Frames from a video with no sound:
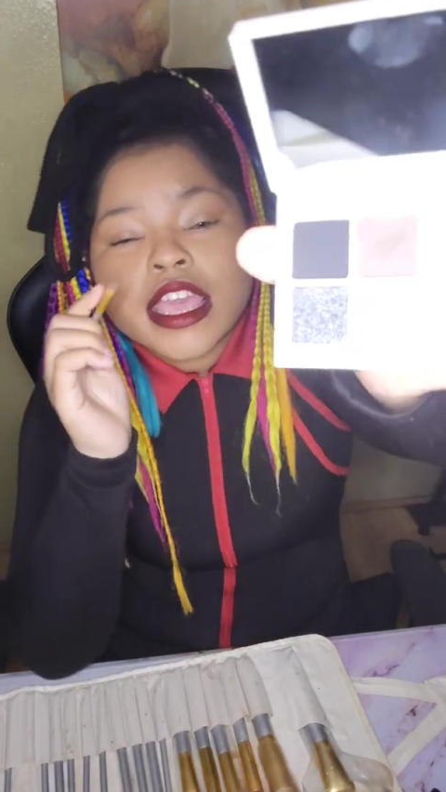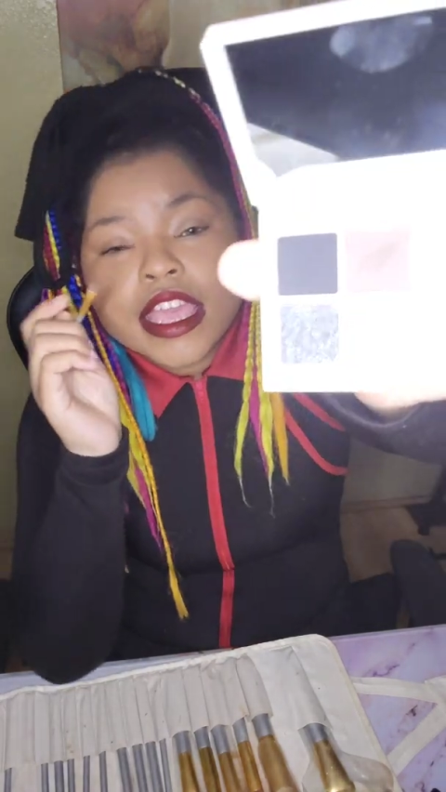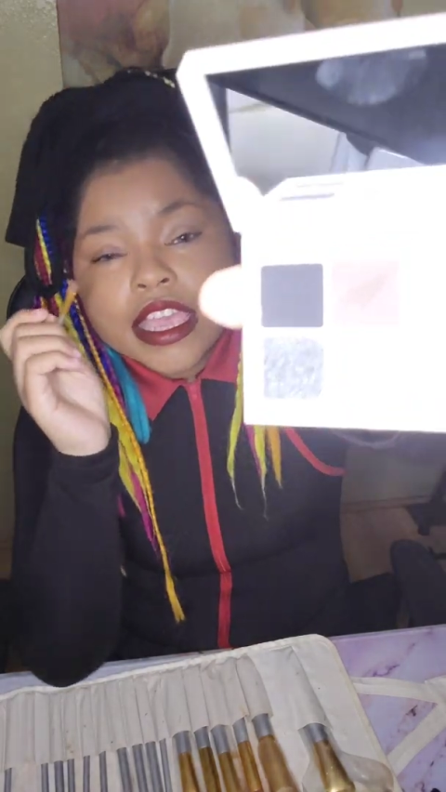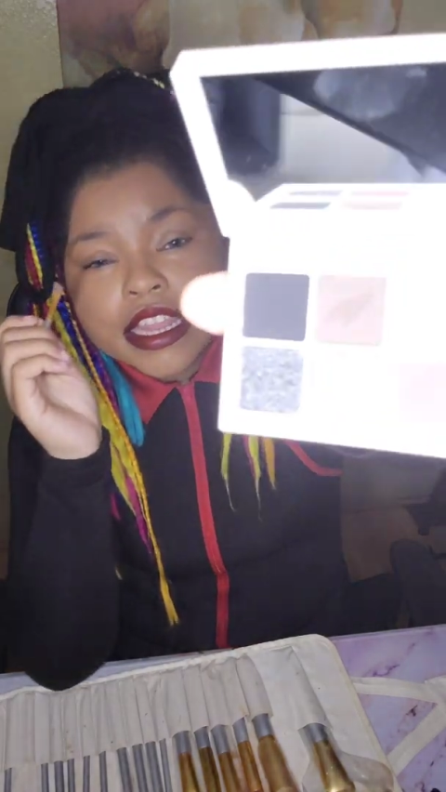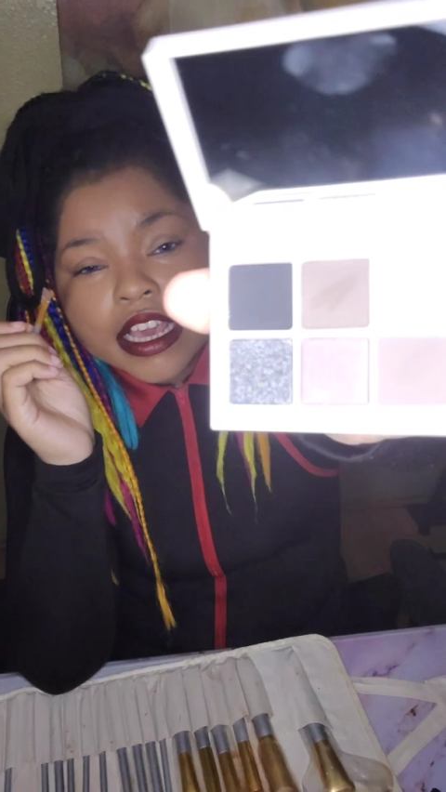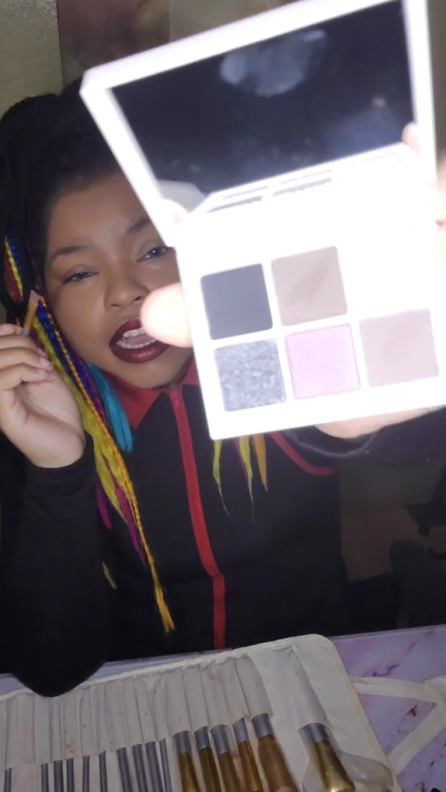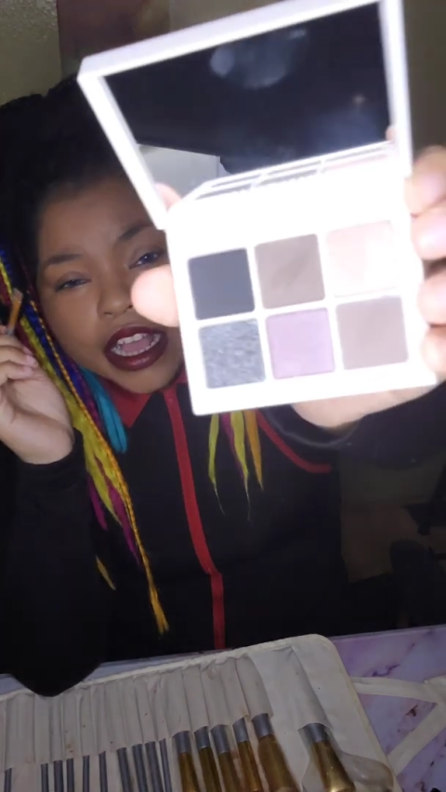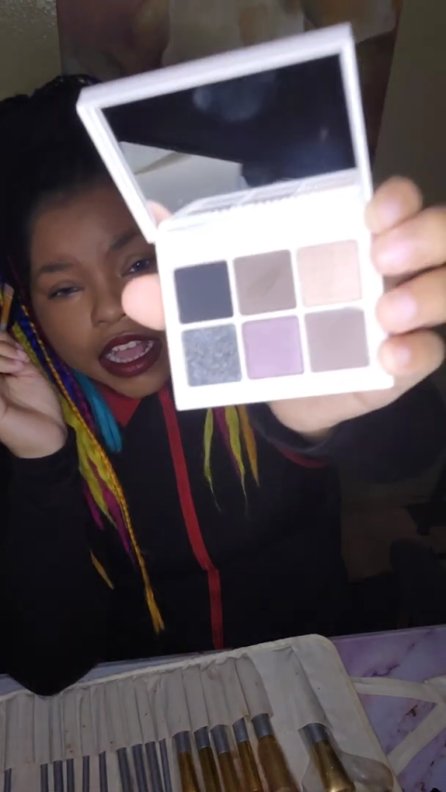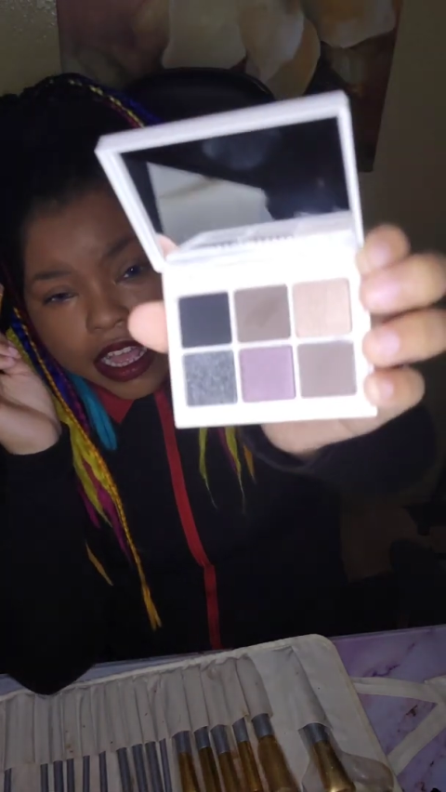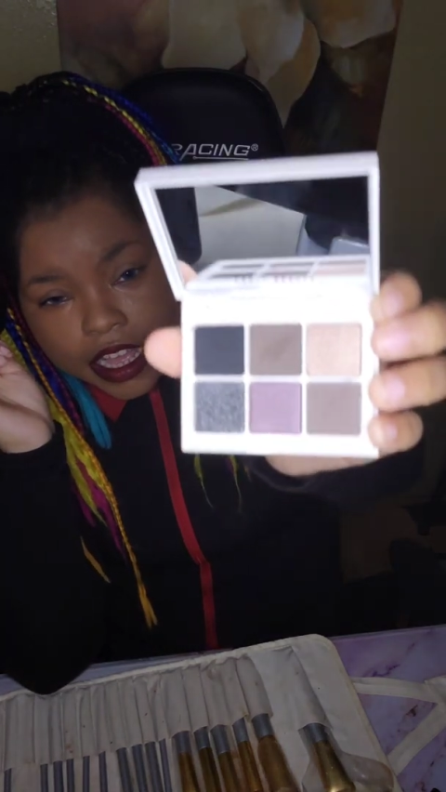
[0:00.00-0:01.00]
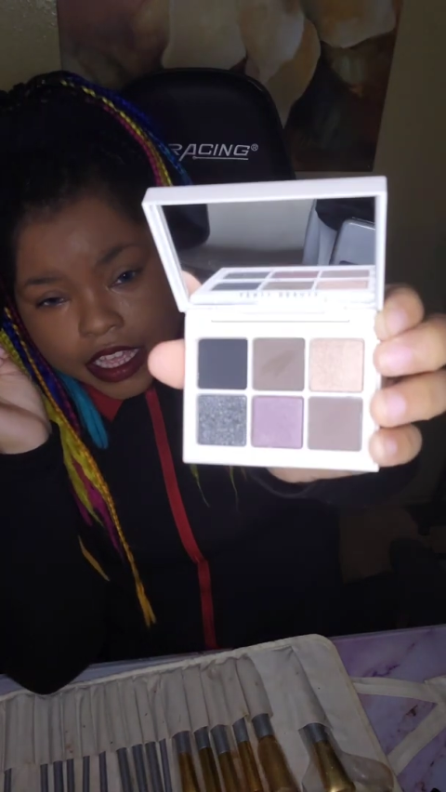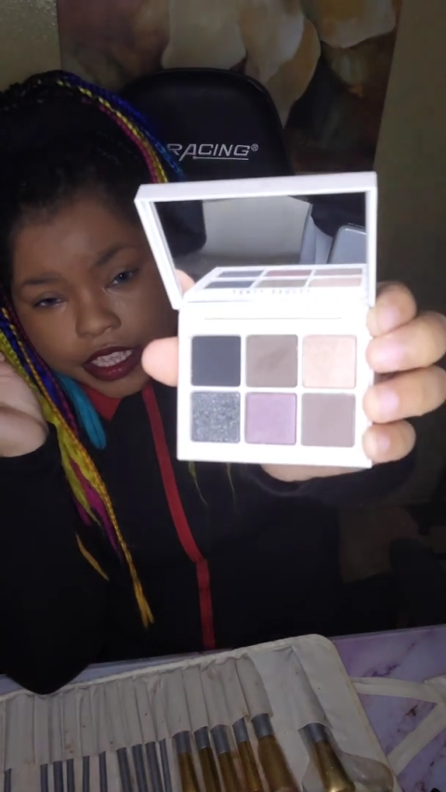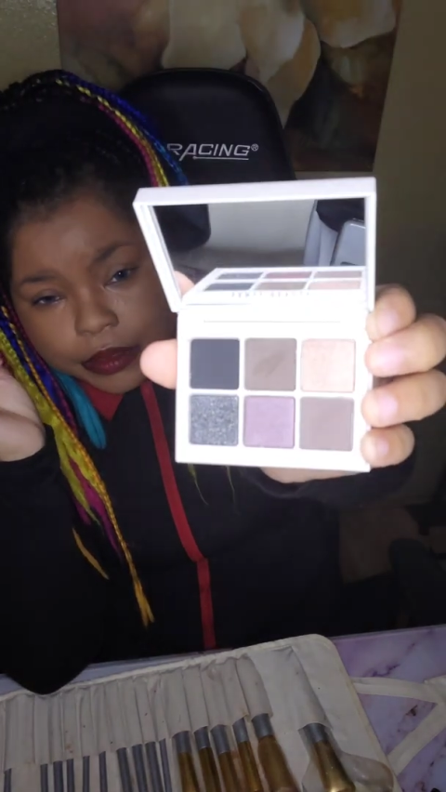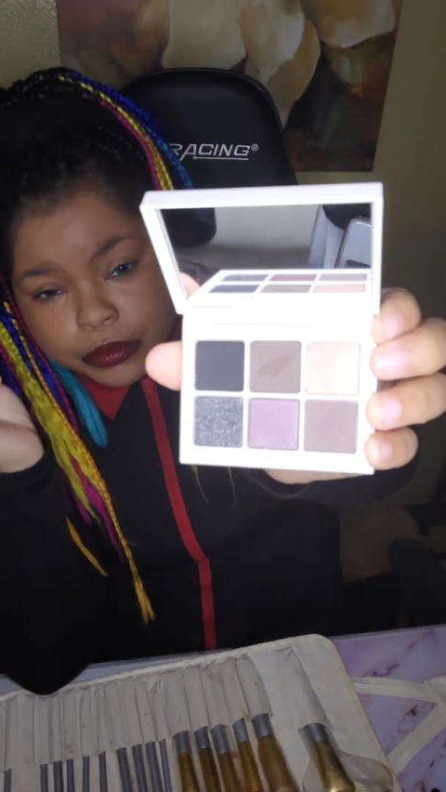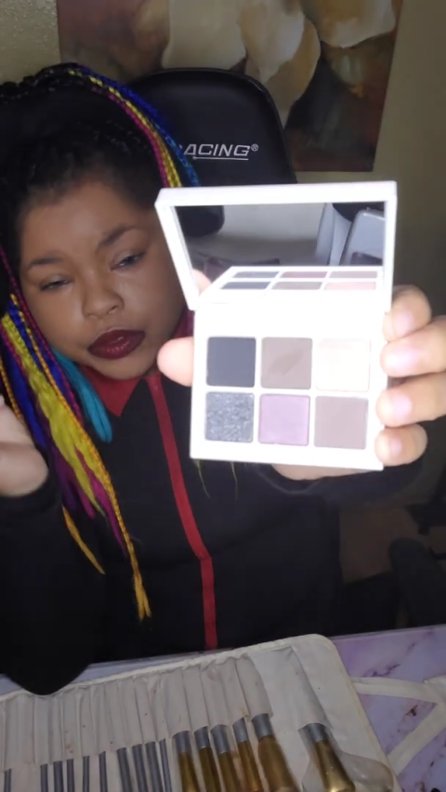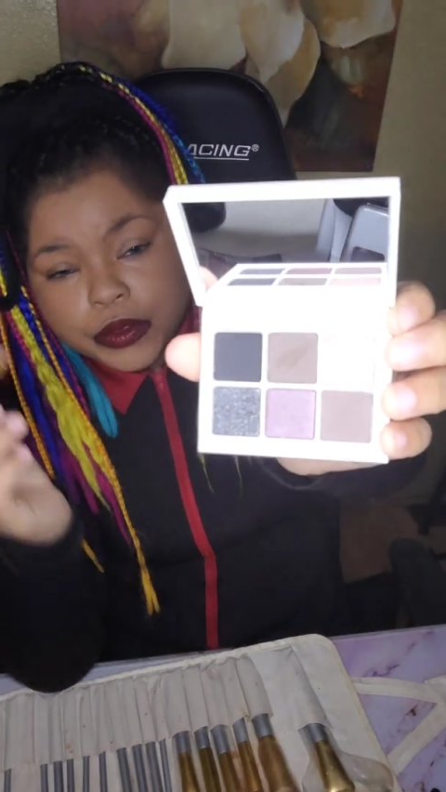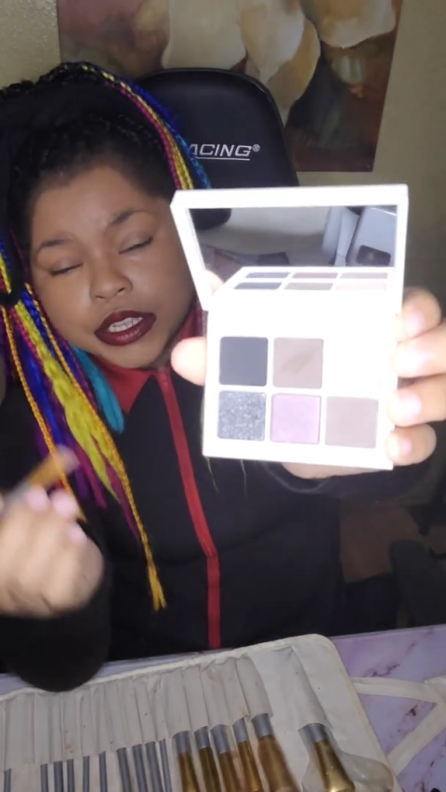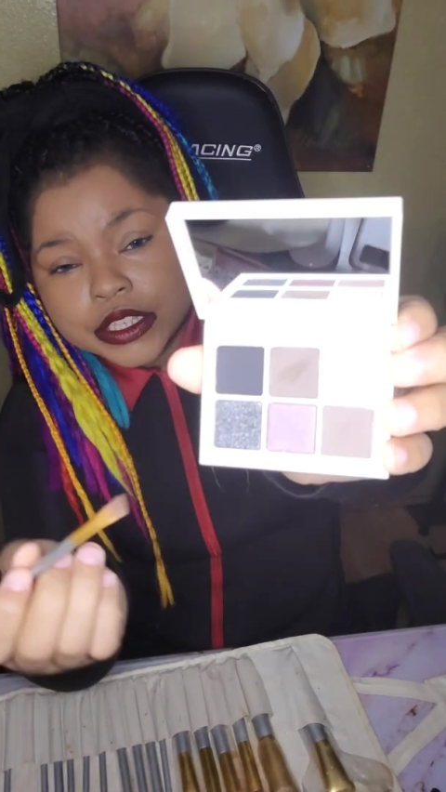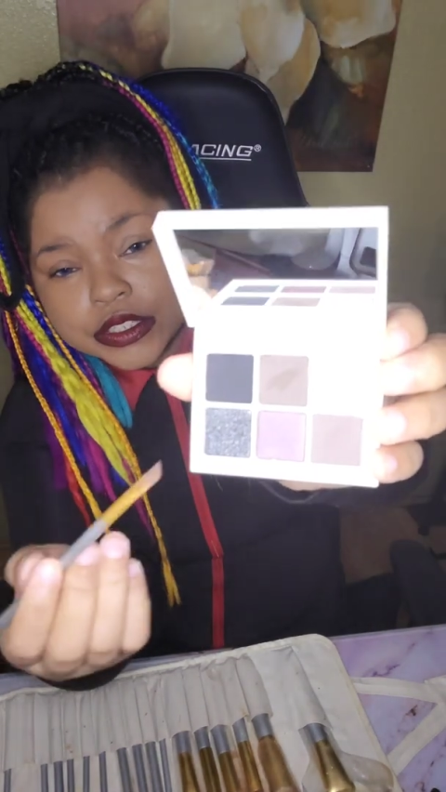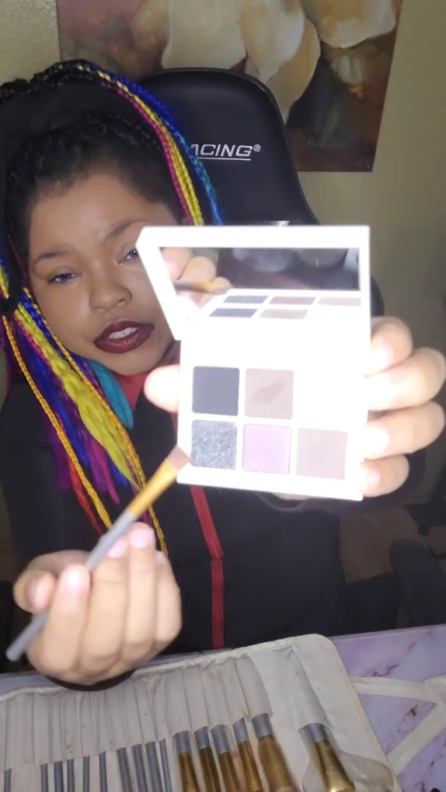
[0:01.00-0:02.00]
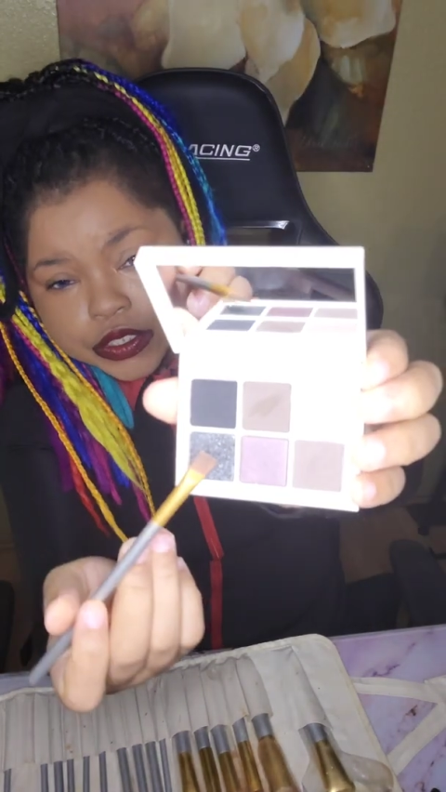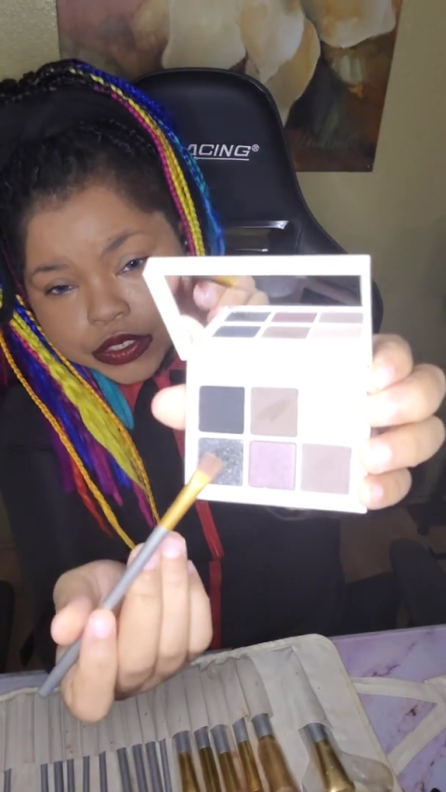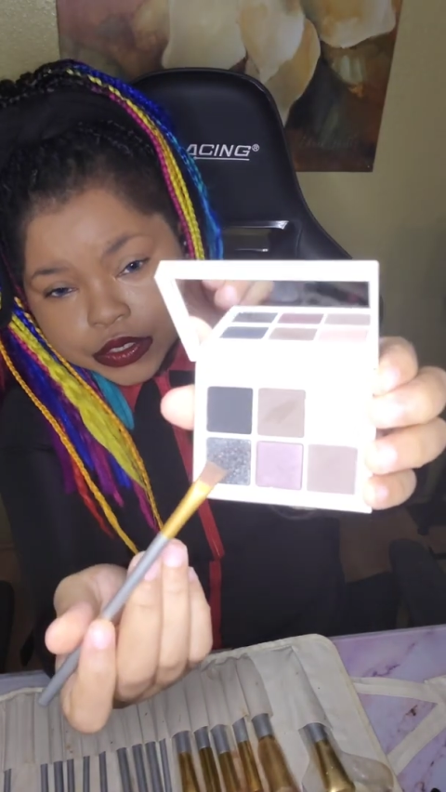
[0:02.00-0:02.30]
And I'm going to